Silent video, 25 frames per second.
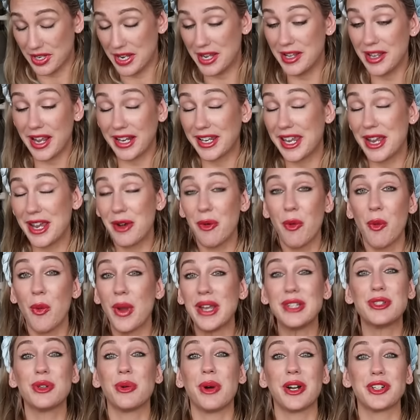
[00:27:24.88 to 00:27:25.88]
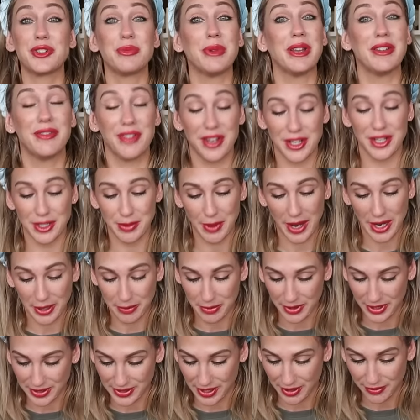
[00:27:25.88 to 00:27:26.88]
I can't wait to watch my face back
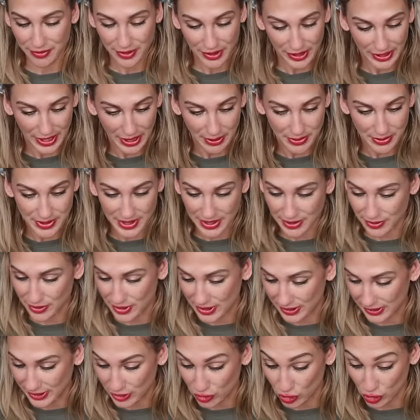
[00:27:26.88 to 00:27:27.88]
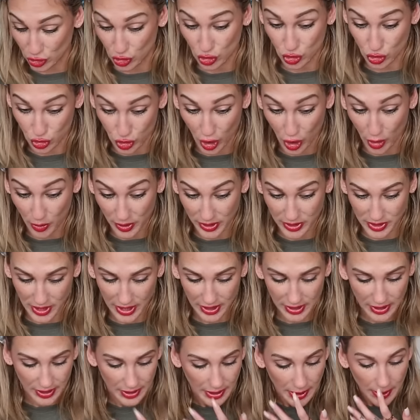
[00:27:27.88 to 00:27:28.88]
because I feel like I was instantly just so
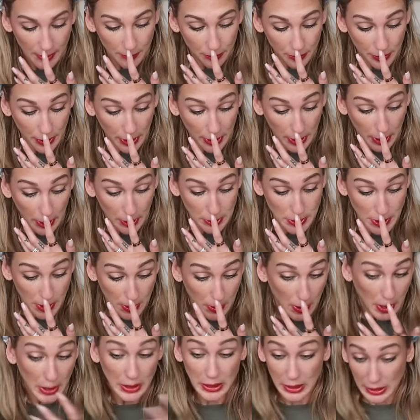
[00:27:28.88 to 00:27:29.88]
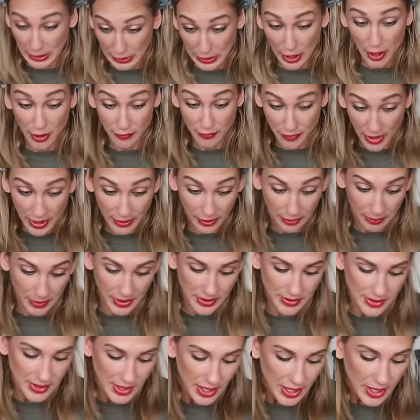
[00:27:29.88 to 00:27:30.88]
excited. But I also love
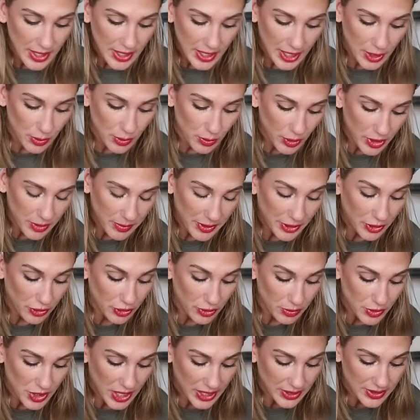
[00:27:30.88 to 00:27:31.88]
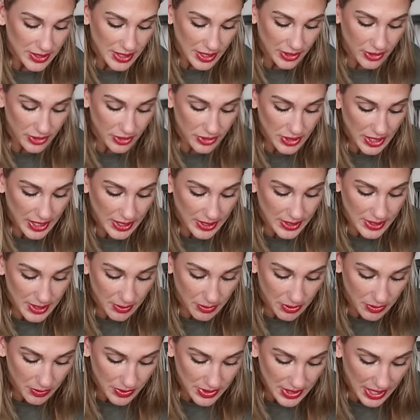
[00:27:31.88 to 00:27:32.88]
Elemis. In one of my group chats the other day,
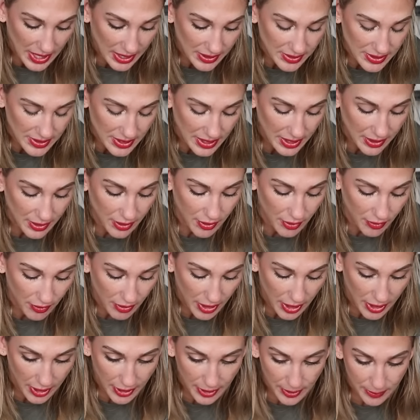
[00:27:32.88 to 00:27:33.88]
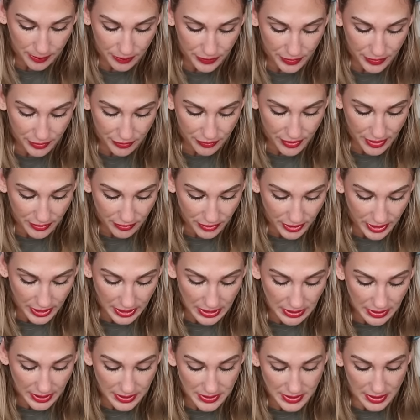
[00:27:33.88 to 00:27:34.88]
someone was asking um, favorite
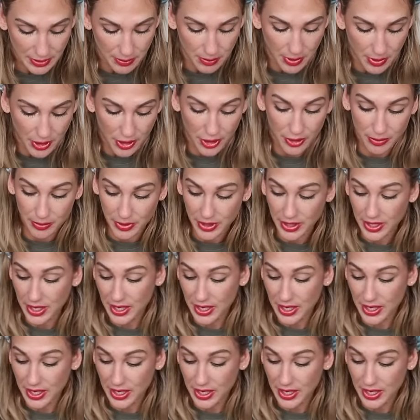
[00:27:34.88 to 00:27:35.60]
cleansing balm.